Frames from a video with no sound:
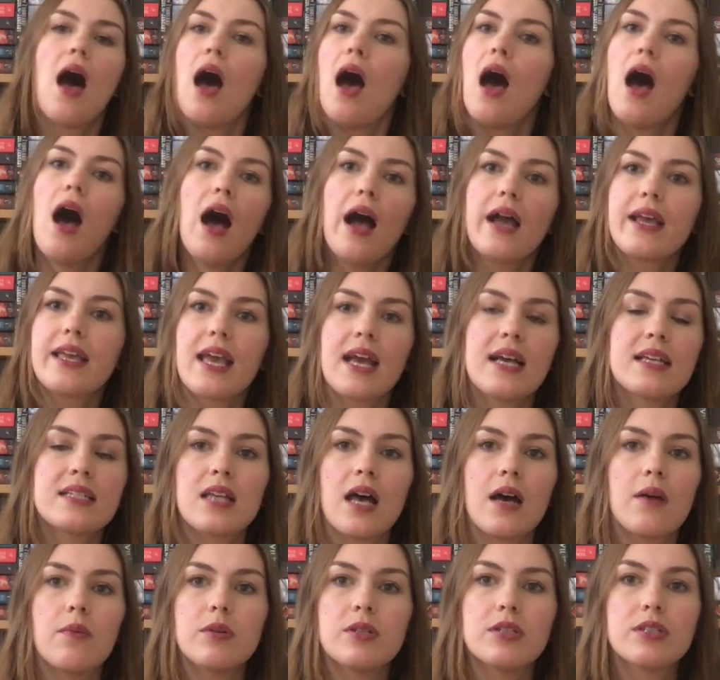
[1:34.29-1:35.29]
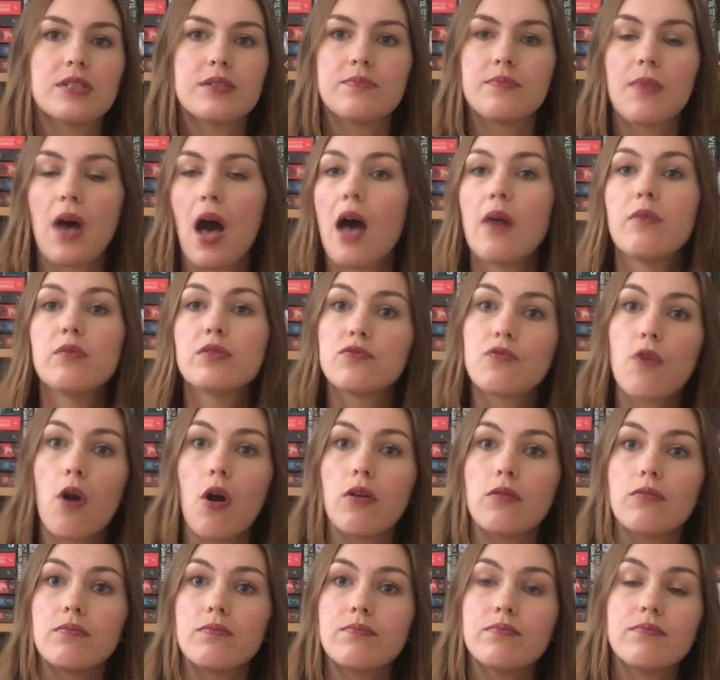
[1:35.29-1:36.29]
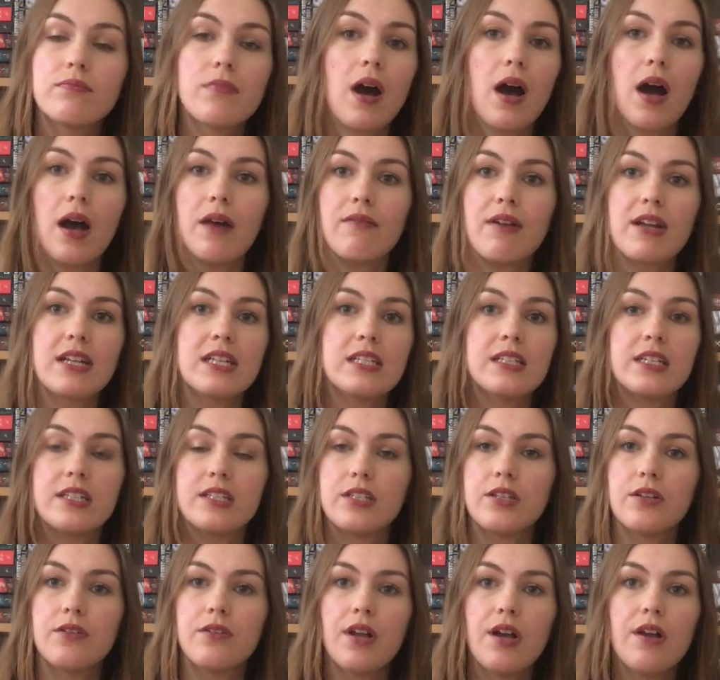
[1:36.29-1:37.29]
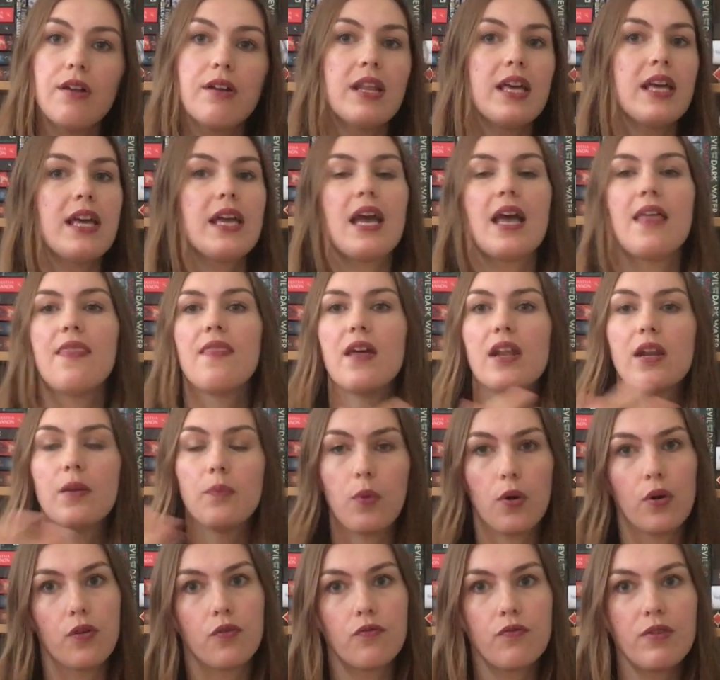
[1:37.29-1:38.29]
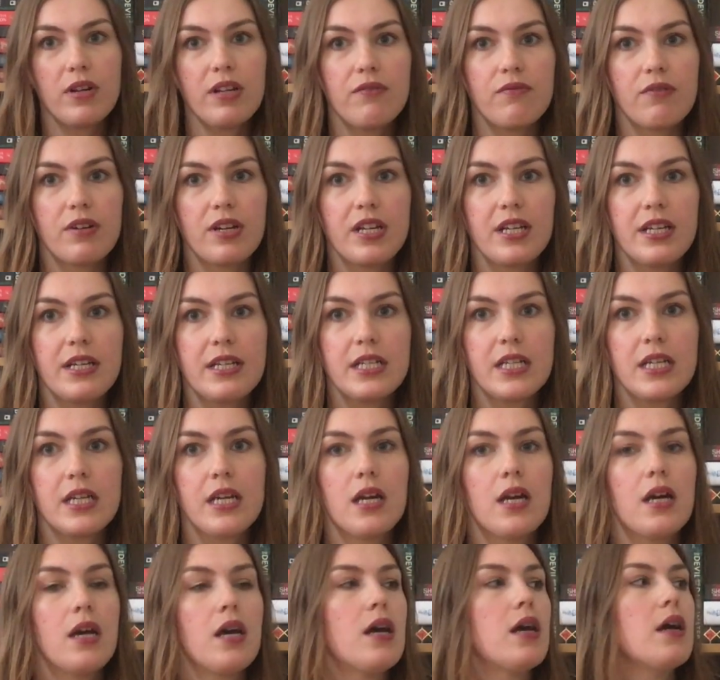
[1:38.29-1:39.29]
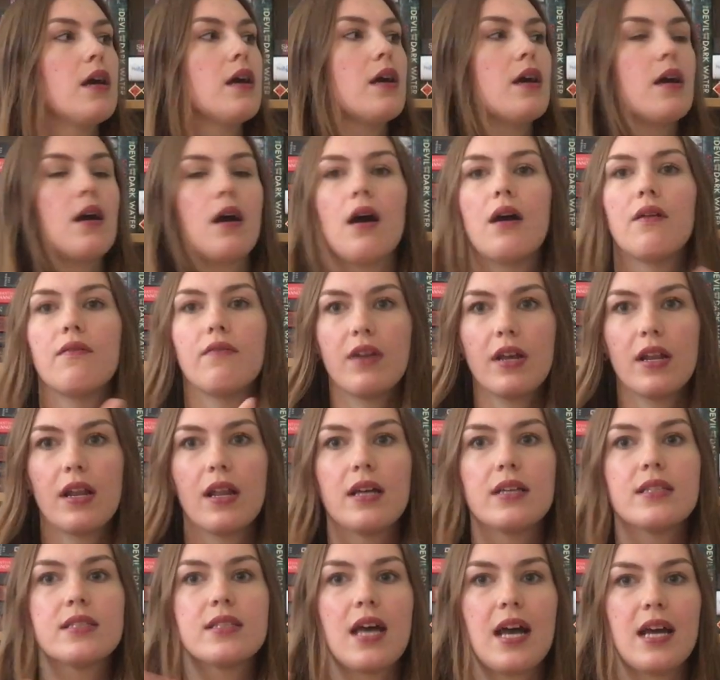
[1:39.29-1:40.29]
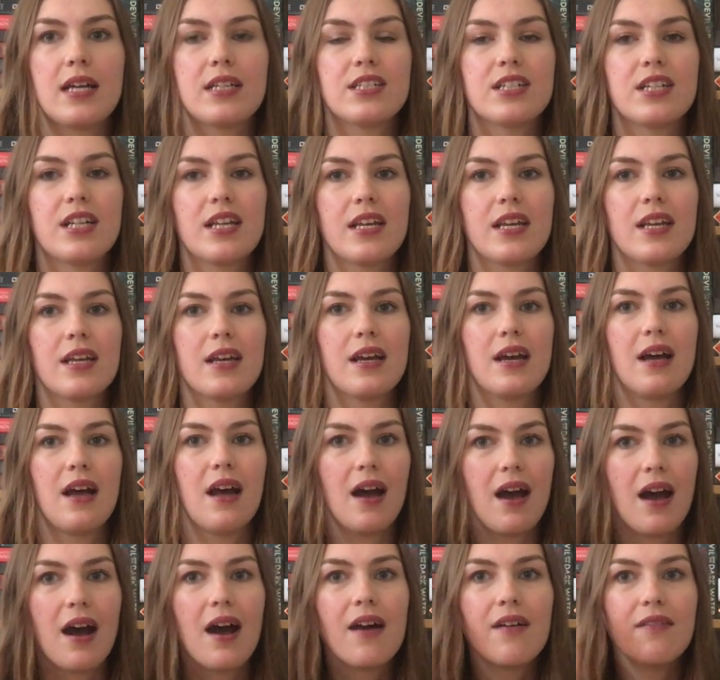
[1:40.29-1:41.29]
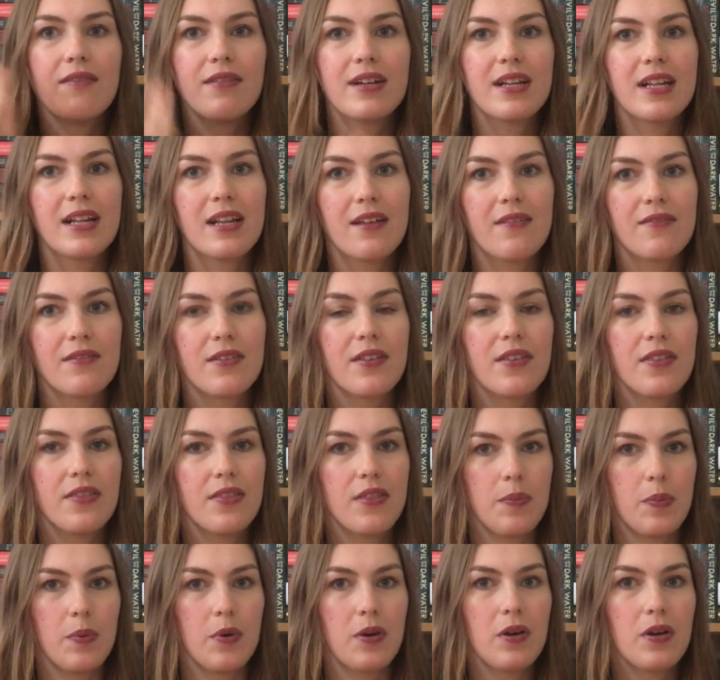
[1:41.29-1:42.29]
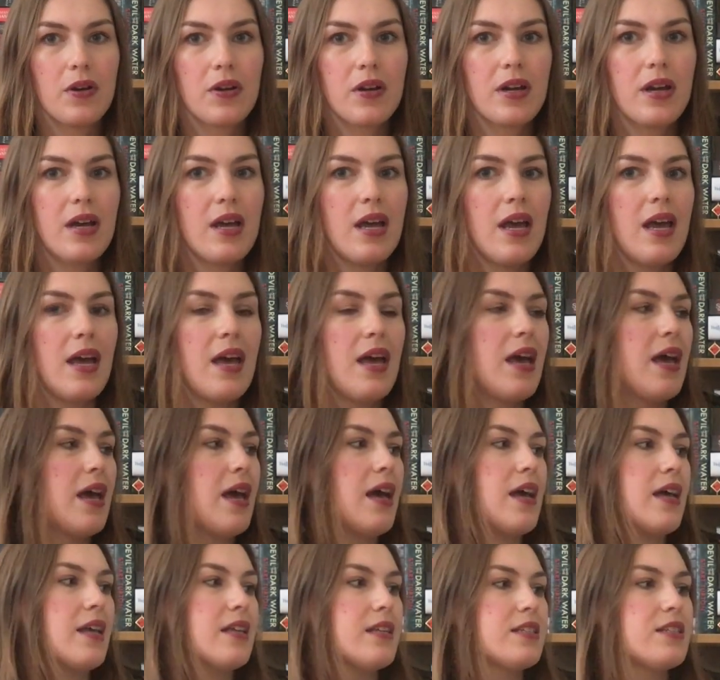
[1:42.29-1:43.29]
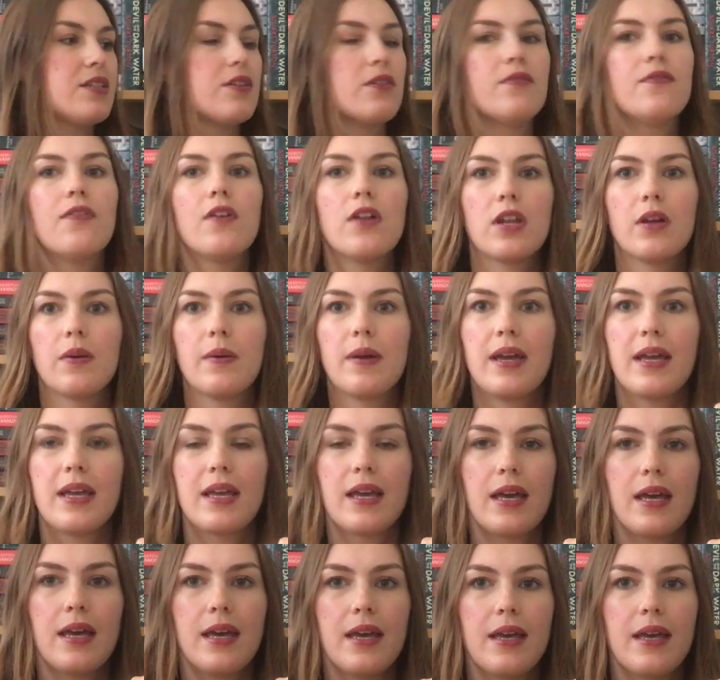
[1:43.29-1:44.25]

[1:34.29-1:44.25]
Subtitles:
I guess I was wrong. I rated it too lowly, and then upon reread, I realised that actually I really loved the book. And you're following